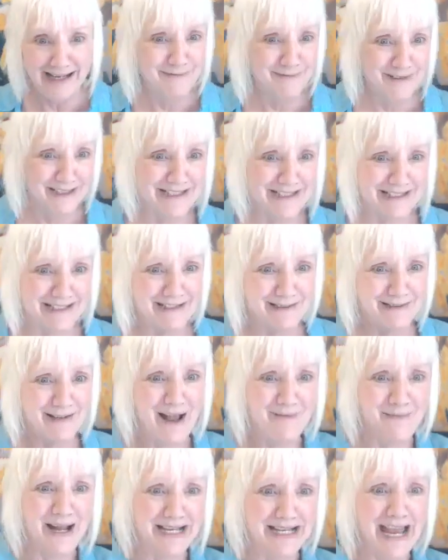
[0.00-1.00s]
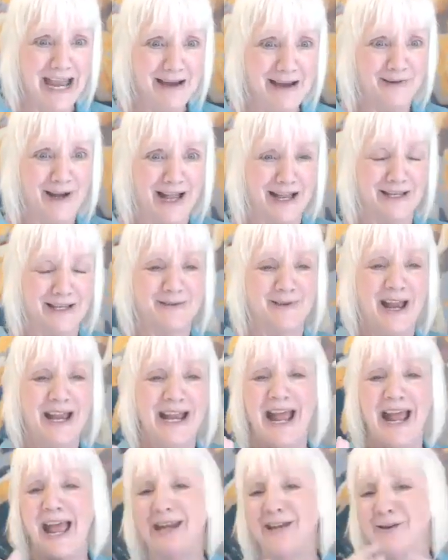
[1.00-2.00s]
I mean, this is how my day was,
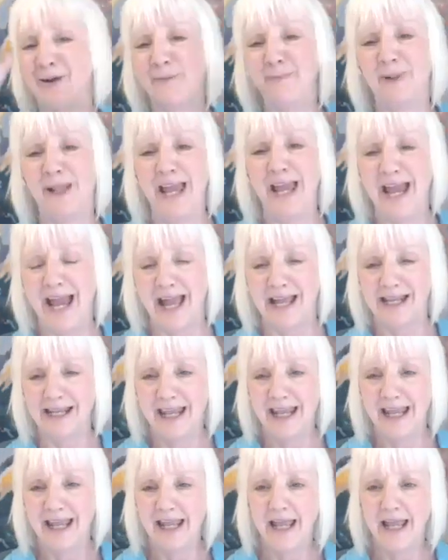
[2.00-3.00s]
right? I had it all planned.